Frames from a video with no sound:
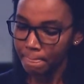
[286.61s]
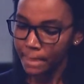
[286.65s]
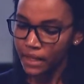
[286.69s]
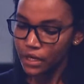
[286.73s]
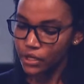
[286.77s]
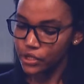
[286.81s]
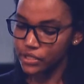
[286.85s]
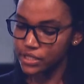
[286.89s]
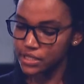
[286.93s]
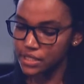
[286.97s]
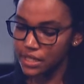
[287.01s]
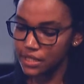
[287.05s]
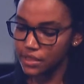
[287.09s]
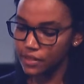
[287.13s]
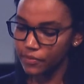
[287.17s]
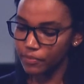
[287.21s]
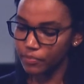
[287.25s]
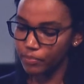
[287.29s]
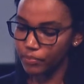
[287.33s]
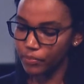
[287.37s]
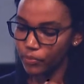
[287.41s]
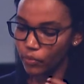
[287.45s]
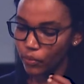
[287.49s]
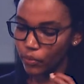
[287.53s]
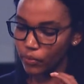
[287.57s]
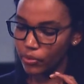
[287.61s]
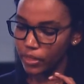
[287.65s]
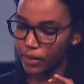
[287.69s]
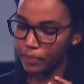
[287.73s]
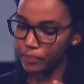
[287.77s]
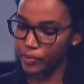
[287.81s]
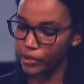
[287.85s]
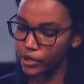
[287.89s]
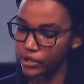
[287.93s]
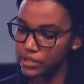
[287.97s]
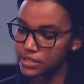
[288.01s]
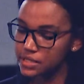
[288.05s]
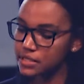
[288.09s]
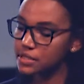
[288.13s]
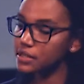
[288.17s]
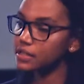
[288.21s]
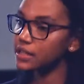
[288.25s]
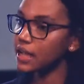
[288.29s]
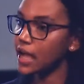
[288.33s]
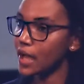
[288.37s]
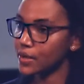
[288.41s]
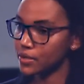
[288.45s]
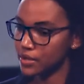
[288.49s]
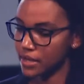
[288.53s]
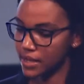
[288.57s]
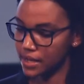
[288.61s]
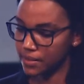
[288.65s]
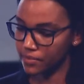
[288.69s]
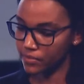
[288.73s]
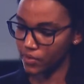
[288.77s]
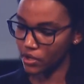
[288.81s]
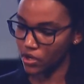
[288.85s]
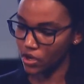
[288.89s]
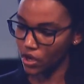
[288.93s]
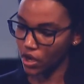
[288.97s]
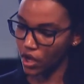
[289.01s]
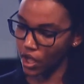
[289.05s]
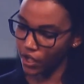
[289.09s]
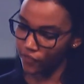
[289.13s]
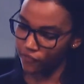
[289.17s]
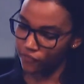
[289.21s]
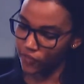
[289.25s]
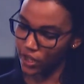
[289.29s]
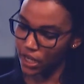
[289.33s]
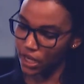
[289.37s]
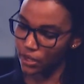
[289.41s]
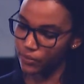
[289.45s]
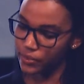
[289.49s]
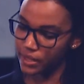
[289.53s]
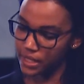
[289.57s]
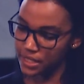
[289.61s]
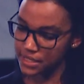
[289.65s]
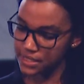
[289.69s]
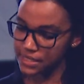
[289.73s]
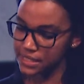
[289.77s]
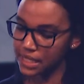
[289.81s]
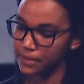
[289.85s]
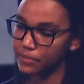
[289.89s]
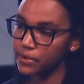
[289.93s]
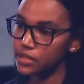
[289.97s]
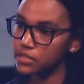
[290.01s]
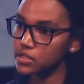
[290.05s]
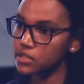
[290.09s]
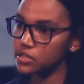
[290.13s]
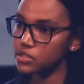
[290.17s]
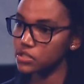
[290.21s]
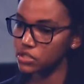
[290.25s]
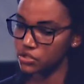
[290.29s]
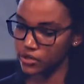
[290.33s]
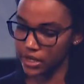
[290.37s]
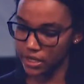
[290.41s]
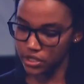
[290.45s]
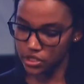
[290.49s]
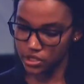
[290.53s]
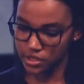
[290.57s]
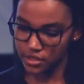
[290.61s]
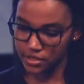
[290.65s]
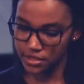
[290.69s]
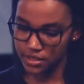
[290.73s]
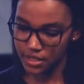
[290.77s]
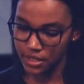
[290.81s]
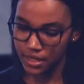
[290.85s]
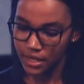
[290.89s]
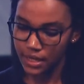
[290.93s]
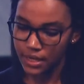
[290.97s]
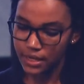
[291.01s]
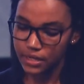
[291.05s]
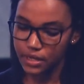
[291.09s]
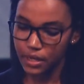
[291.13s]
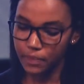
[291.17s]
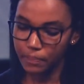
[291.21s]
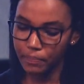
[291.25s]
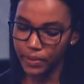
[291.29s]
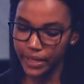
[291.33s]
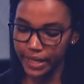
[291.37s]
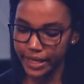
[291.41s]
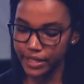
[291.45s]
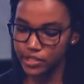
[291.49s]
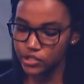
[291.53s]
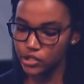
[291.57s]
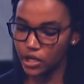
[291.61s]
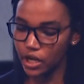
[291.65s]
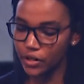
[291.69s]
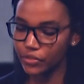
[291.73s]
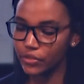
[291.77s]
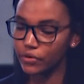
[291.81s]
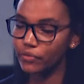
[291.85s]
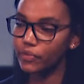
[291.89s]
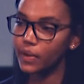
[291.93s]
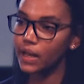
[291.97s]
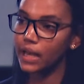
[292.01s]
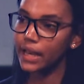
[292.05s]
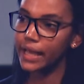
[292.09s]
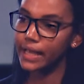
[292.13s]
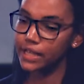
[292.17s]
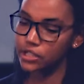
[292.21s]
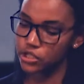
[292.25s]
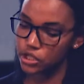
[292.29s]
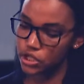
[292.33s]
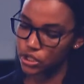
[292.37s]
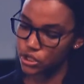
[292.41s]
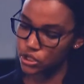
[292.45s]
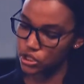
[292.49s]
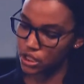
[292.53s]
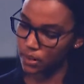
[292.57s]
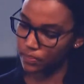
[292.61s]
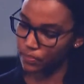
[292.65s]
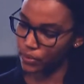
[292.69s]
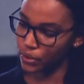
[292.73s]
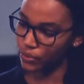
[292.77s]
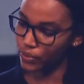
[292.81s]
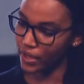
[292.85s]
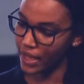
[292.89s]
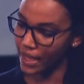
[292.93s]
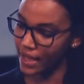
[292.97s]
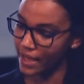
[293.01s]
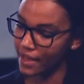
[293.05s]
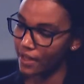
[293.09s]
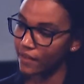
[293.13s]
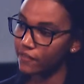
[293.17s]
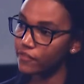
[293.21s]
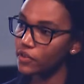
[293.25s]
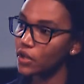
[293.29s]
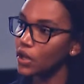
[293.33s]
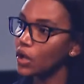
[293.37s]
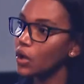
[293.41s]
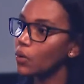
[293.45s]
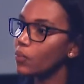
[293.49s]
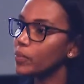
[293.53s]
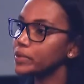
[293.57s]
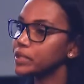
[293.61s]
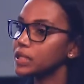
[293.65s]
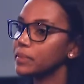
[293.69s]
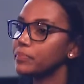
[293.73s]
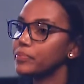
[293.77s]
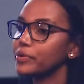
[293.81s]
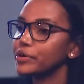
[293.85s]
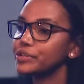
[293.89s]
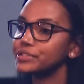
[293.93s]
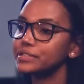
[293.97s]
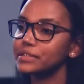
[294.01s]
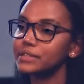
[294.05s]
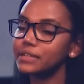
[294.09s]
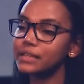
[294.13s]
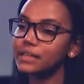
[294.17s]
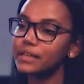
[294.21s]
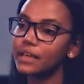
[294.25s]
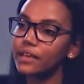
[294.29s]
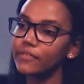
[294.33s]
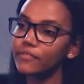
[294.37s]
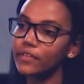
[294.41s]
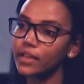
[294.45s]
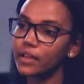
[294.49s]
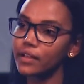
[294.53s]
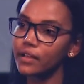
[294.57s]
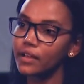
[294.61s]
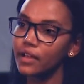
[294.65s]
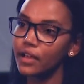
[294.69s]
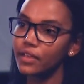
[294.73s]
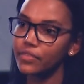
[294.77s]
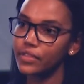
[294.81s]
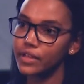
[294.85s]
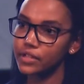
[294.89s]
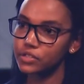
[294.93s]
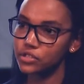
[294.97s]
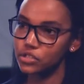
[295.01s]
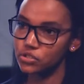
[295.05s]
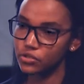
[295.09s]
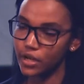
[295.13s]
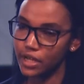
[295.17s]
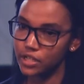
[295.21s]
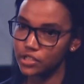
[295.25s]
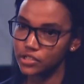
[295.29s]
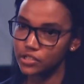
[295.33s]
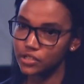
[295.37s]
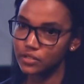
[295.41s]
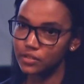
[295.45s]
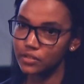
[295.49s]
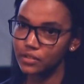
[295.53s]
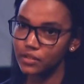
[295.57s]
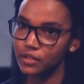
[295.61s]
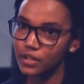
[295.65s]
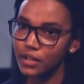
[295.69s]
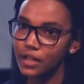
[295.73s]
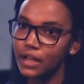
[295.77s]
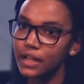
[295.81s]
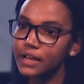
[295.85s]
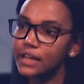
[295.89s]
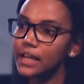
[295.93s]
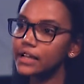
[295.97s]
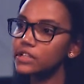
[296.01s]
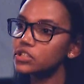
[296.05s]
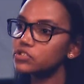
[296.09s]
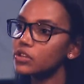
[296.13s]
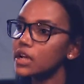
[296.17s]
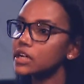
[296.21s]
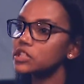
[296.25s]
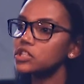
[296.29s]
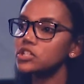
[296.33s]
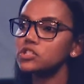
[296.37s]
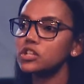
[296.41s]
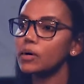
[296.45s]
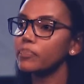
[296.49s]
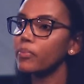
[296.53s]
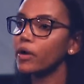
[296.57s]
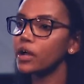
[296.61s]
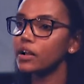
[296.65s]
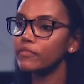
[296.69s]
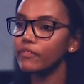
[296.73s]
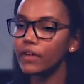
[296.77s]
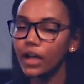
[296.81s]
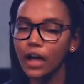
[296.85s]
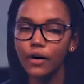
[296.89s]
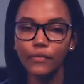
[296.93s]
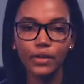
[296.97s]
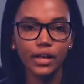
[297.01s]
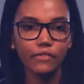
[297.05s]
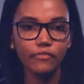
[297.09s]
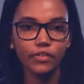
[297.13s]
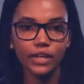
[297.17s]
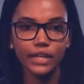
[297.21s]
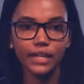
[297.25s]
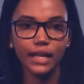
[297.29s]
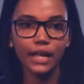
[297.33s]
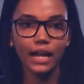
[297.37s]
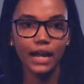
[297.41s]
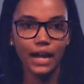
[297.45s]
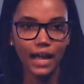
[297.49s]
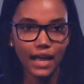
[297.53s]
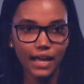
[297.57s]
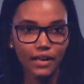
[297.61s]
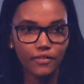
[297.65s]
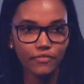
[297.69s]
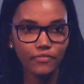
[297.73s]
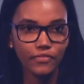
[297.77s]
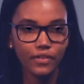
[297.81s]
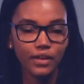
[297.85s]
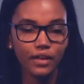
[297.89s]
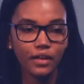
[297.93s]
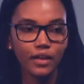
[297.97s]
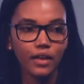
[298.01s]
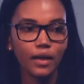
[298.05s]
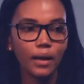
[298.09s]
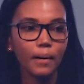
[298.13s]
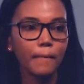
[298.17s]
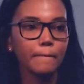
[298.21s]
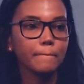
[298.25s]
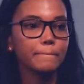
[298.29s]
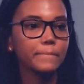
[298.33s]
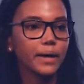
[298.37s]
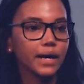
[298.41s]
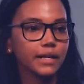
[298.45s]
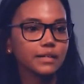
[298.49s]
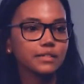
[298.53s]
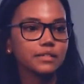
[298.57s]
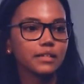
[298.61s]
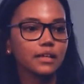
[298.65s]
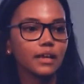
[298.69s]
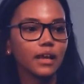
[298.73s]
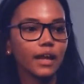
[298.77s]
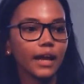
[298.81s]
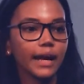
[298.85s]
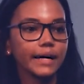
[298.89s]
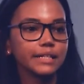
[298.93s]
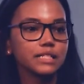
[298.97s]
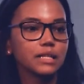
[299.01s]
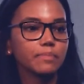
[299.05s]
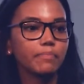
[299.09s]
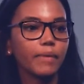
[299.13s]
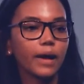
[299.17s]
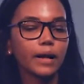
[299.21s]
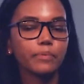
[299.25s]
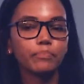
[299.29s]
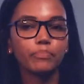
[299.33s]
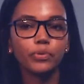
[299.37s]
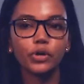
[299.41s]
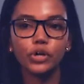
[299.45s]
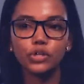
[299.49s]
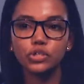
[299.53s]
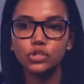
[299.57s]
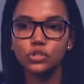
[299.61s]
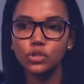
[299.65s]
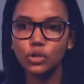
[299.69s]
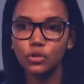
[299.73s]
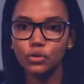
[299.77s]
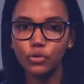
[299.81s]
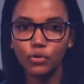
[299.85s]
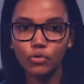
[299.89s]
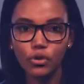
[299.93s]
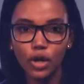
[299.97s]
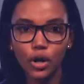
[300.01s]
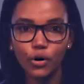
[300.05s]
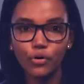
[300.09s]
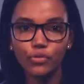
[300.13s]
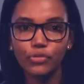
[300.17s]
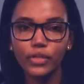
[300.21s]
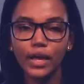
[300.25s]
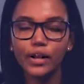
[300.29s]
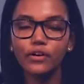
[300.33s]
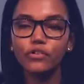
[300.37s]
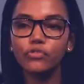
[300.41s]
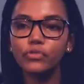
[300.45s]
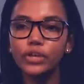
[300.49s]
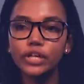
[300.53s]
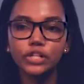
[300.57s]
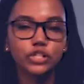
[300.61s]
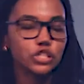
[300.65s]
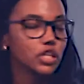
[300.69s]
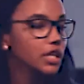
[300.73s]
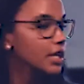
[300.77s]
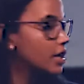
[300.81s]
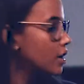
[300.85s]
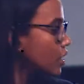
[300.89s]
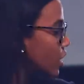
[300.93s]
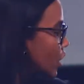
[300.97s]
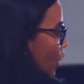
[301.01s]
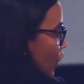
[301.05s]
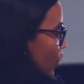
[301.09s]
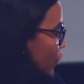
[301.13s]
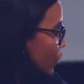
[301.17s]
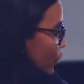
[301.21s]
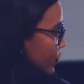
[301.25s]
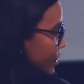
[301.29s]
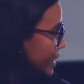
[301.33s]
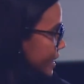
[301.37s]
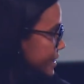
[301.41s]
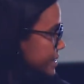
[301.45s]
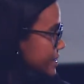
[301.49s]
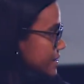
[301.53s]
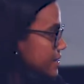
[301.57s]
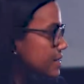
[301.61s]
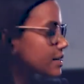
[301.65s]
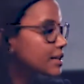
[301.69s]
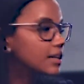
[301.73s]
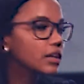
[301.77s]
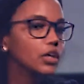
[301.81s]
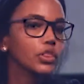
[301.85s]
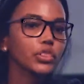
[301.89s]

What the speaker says: You see, the personal outcome of following someone's instructions depends on the relationship you have with the person giving the instruction. Now, instructions are part of our everyday life, but it's about personal growth and reaching your destiny